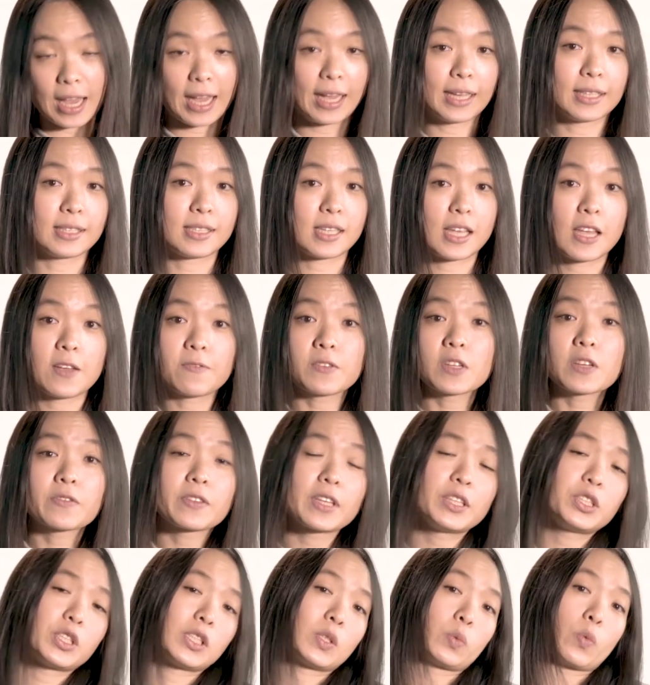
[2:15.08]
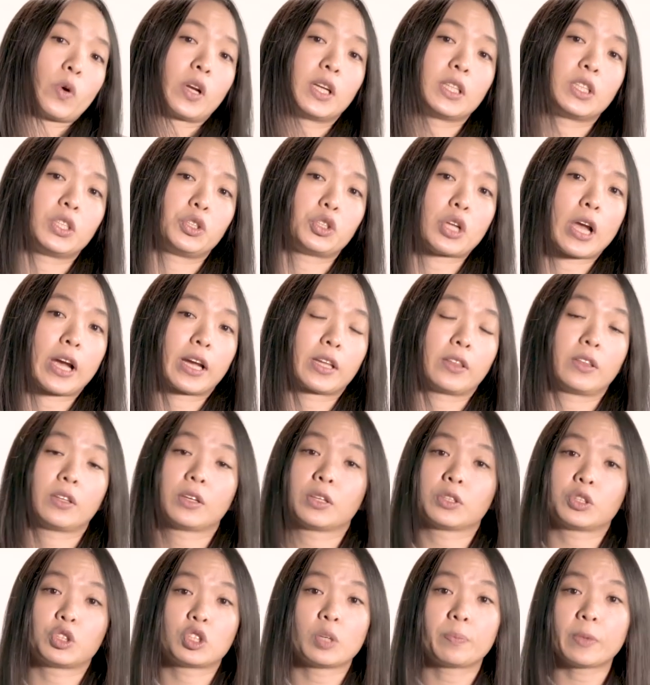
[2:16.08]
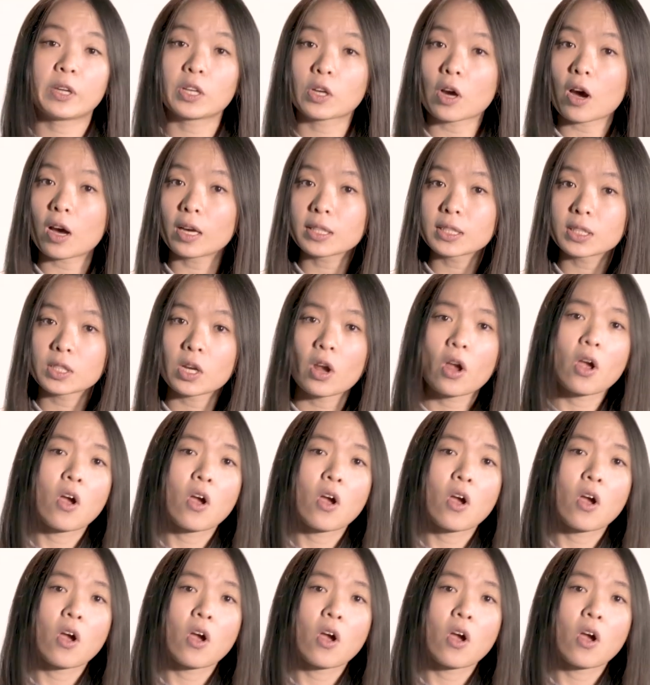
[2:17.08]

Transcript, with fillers: And even if they just wanted to check the shipping cost